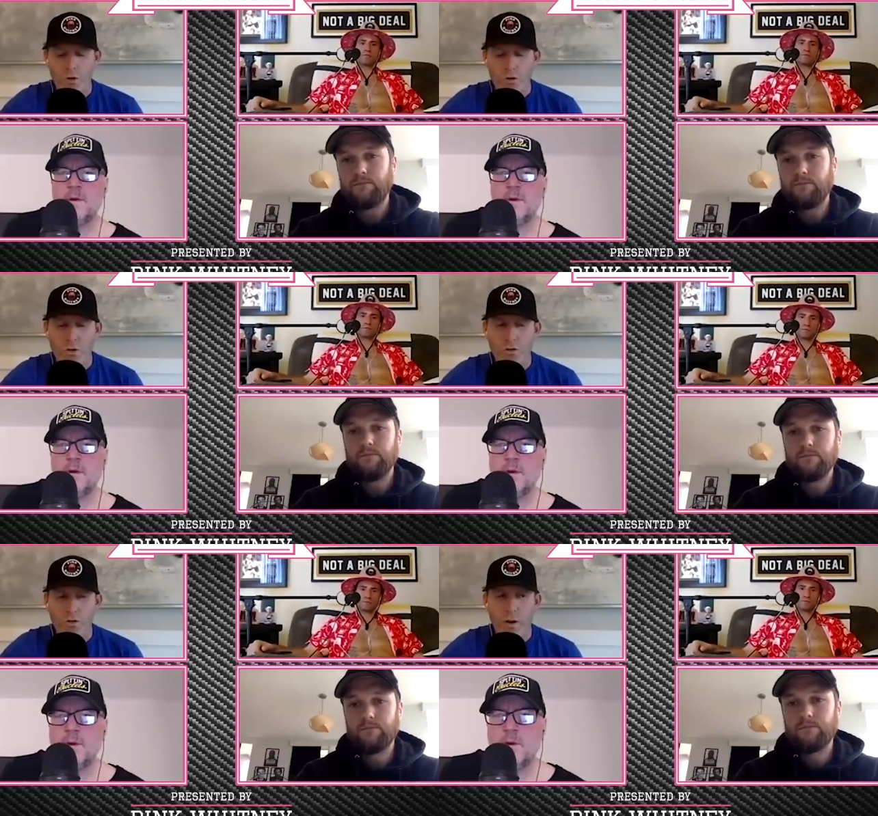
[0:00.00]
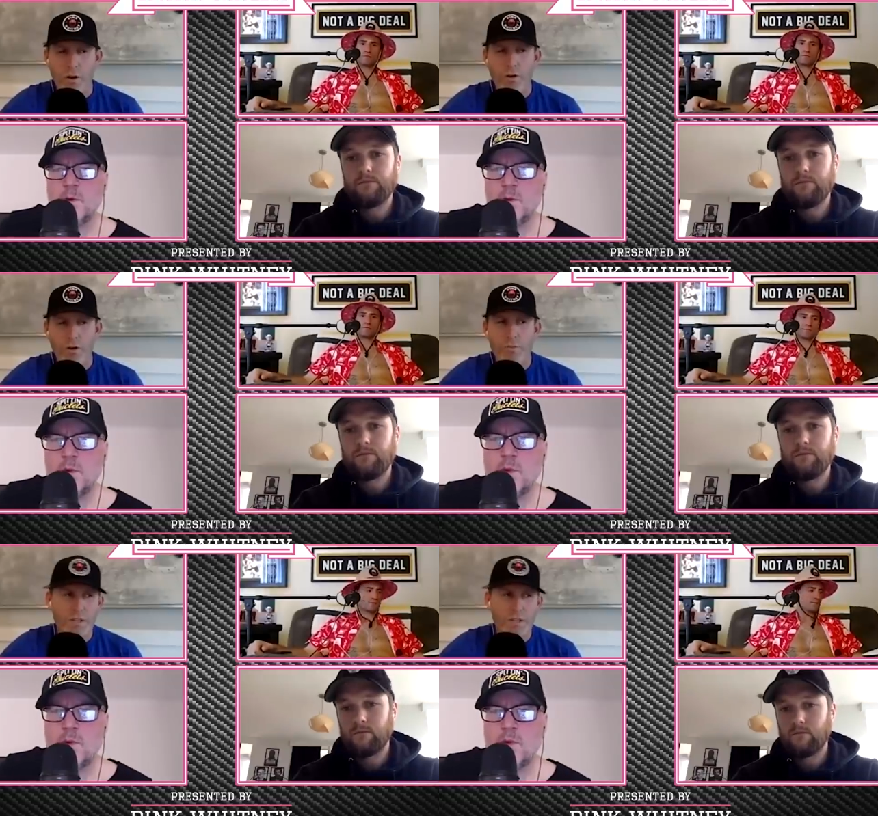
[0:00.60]
Speaker 1: So, so I know
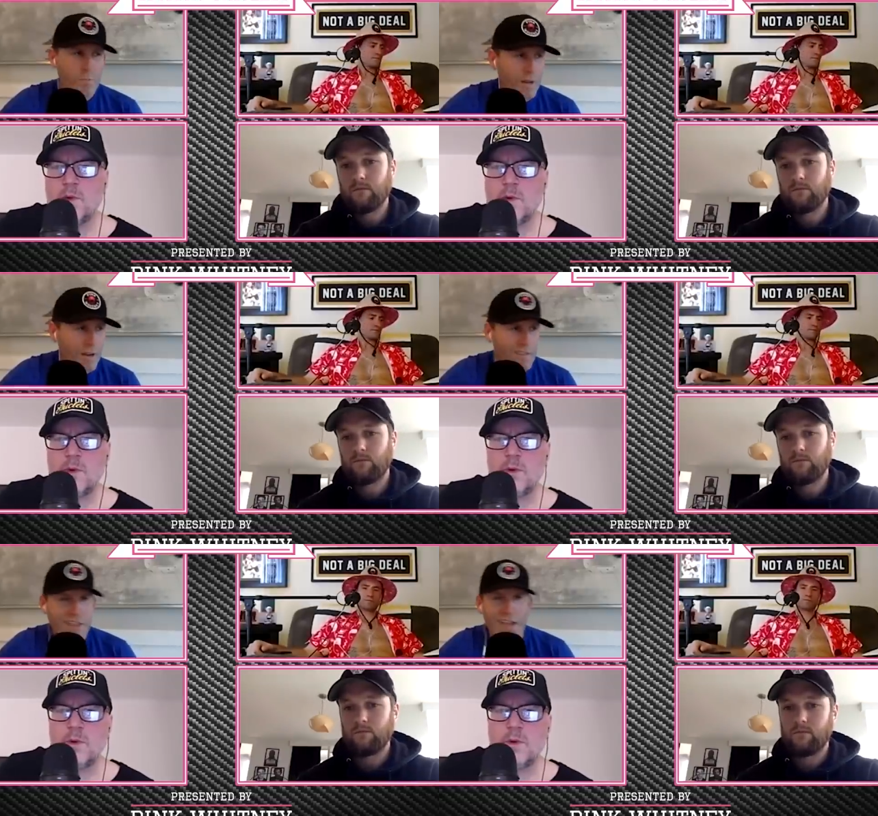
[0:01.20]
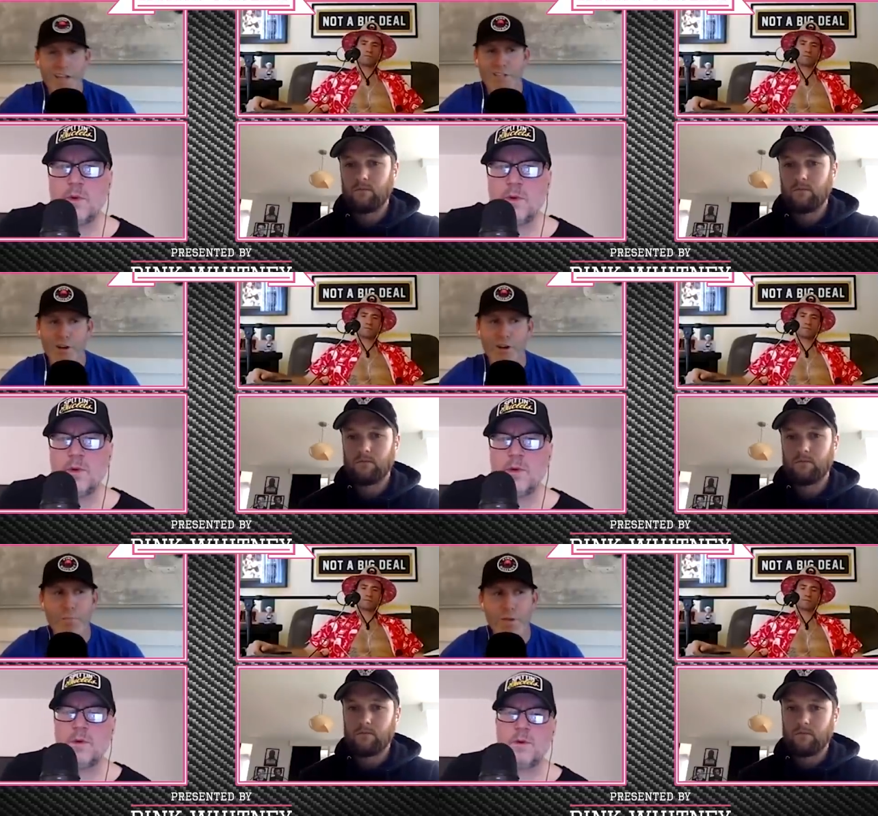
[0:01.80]
you mentioned being in the
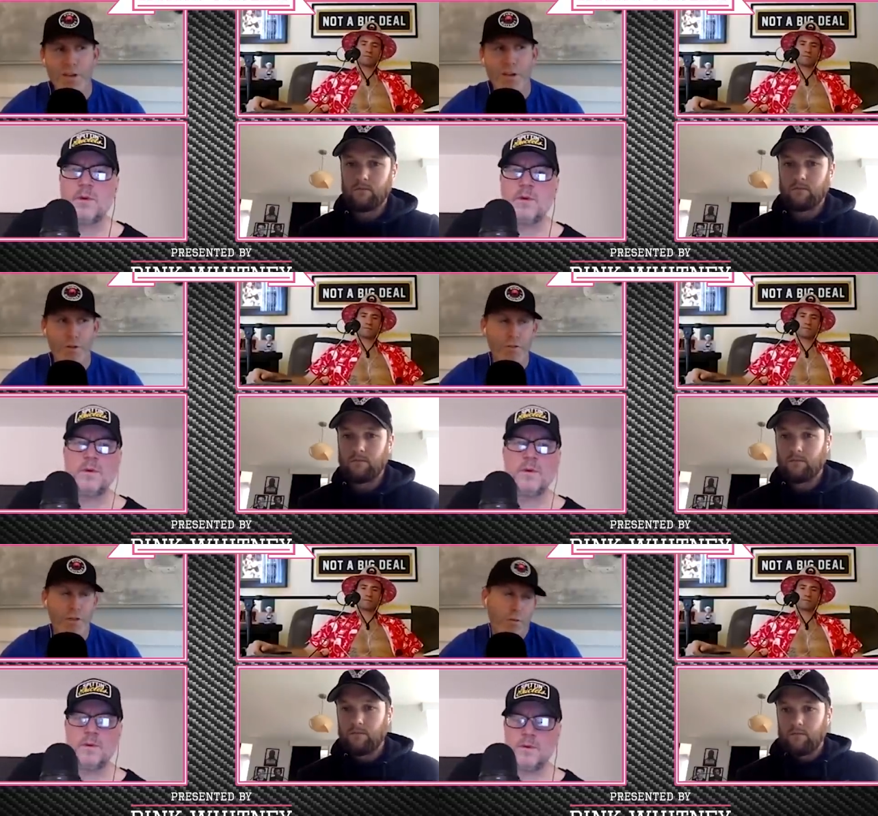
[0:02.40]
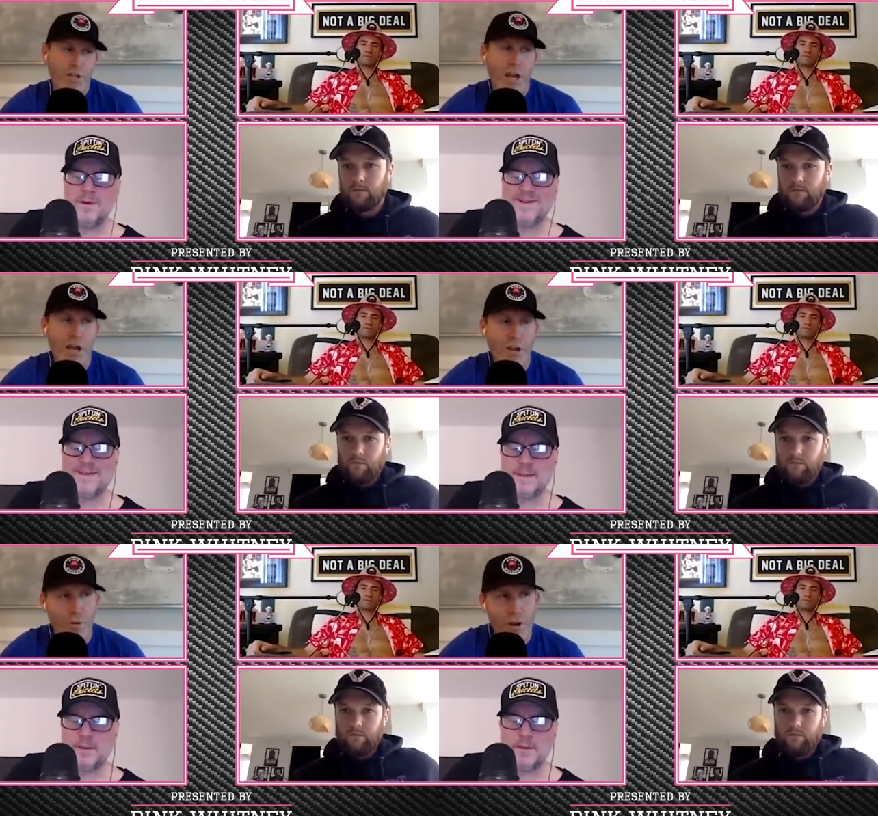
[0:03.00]
AHL can be a good thing, which
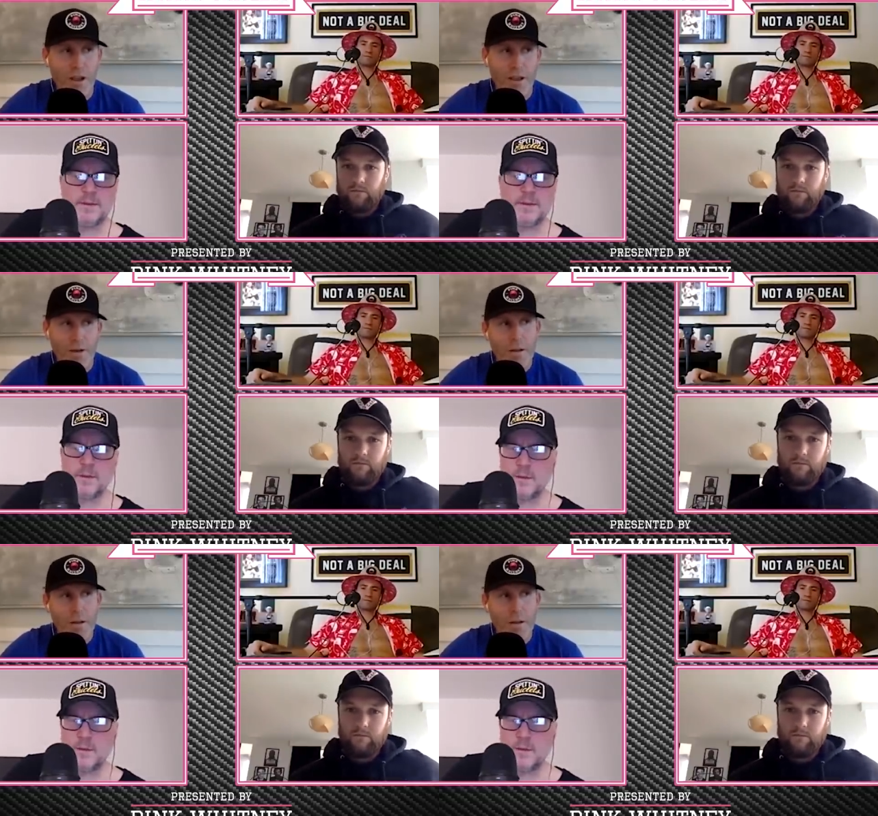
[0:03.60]
I agree.